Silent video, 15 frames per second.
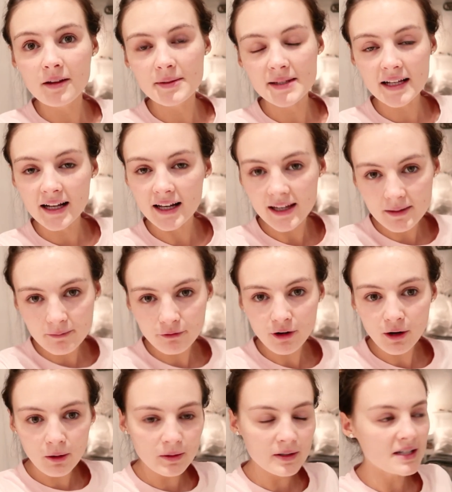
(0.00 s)
I was in Gleam for
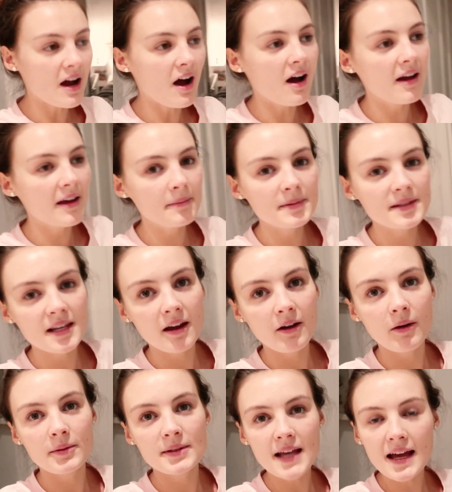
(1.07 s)
a long time, so
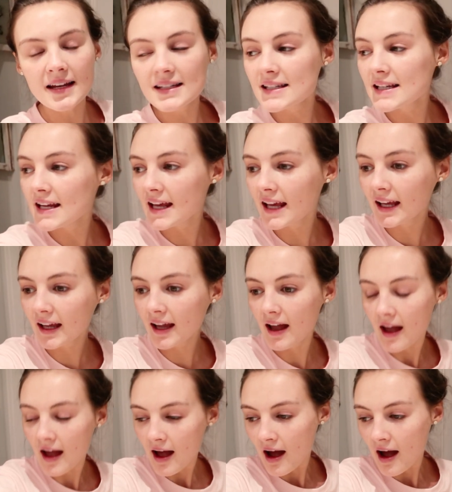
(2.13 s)
I was editing